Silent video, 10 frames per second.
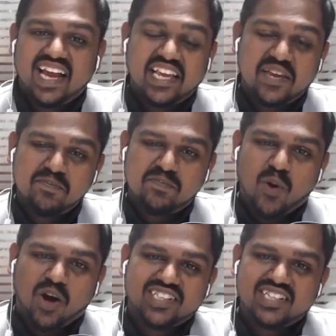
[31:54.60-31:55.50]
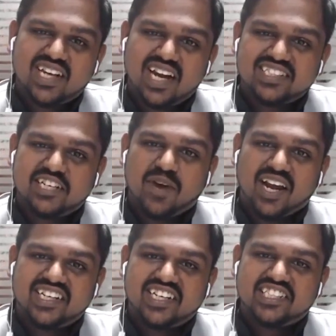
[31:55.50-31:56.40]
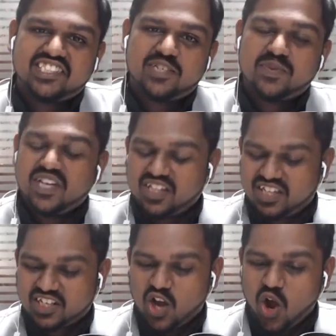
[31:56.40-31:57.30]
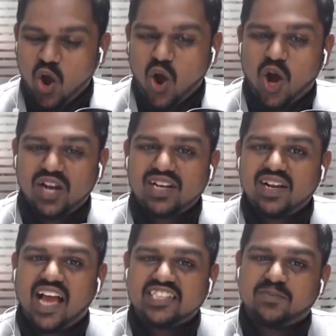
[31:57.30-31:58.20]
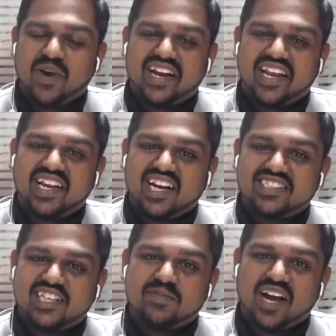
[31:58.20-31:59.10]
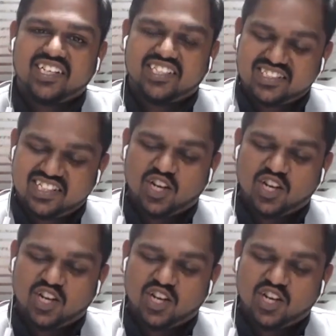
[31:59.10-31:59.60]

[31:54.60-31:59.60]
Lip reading: an important content marketing tip that all aspiring content marketers and